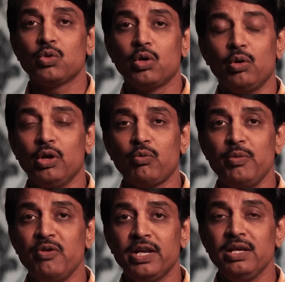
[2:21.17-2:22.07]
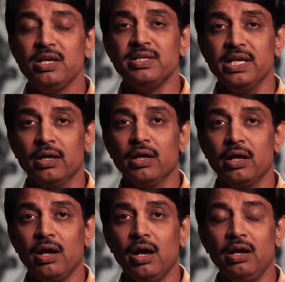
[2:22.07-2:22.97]
So it would be very easy.
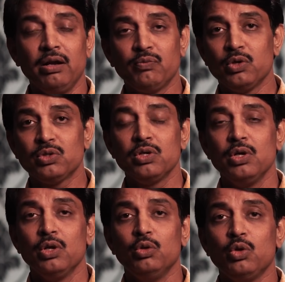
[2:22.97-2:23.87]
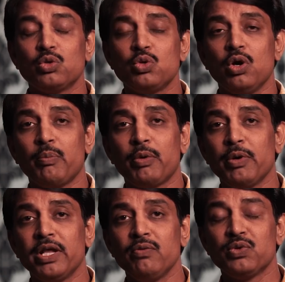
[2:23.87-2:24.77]
And of course, those who are
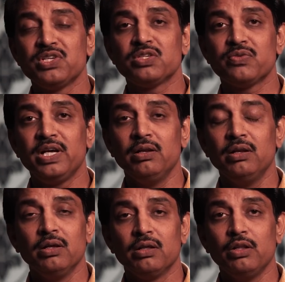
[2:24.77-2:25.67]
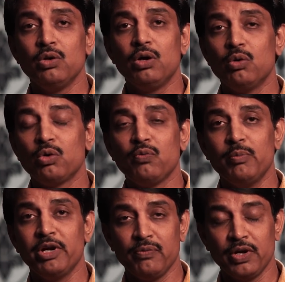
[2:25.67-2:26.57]
preparing physics well, they know how to
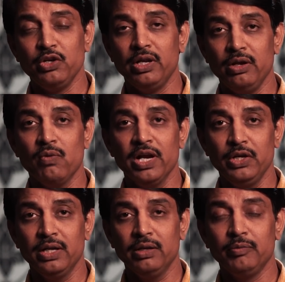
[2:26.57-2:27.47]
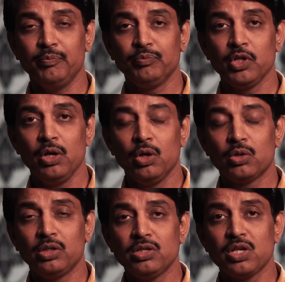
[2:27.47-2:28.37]
form a differential equation.
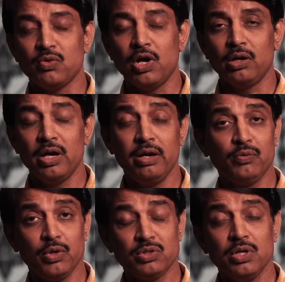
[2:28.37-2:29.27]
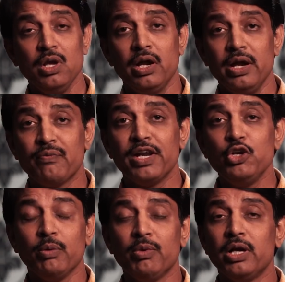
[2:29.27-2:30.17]
So this is what. And of course,
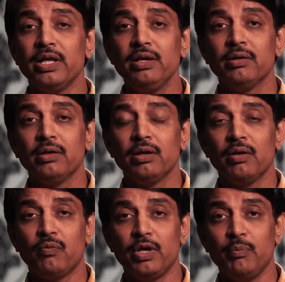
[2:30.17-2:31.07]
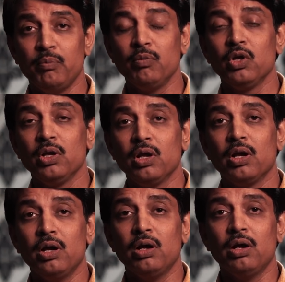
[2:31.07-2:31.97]
differentiability from
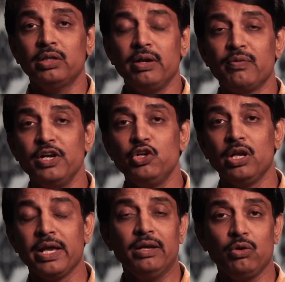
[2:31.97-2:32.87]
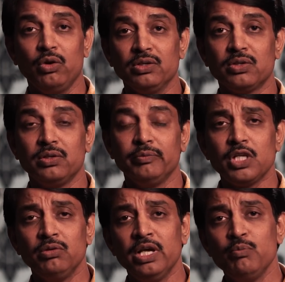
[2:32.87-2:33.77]
the differential calculus.
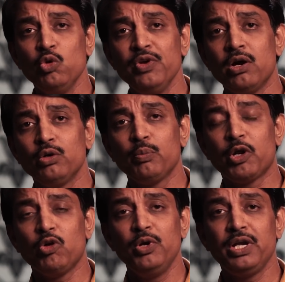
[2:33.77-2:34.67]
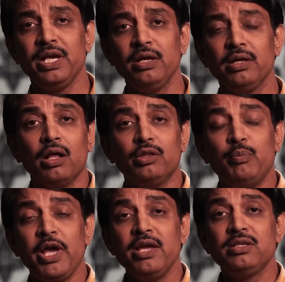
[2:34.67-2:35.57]
Then moving on to probability, the
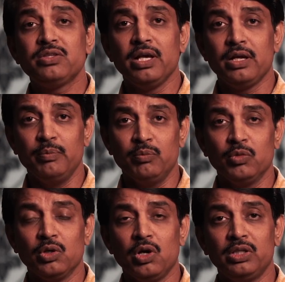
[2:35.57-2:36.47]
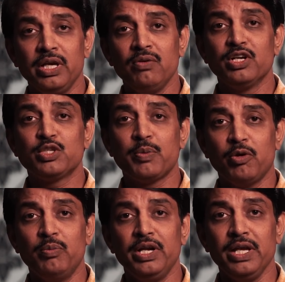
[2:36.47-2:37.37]
Bayes theorem or the inverse
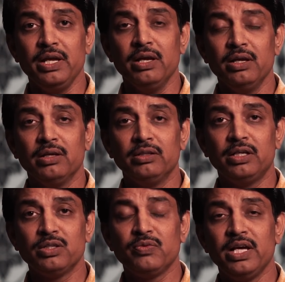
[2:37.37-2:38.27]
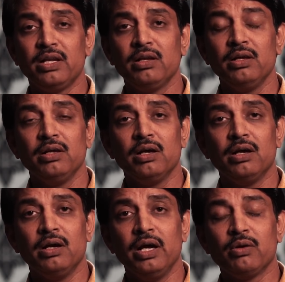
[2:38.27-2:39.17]
probability, that is where
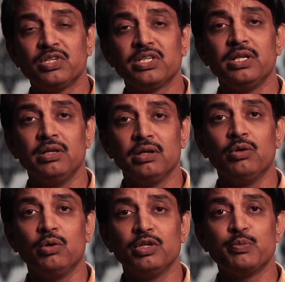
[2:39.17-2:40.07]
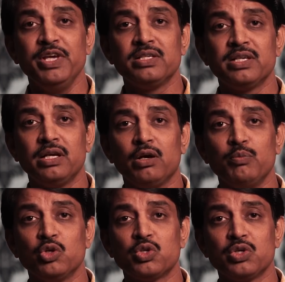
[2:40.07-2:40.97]
a question, you know, is being set
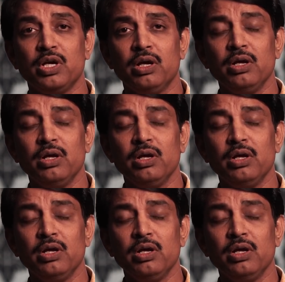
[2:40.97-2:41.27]
almost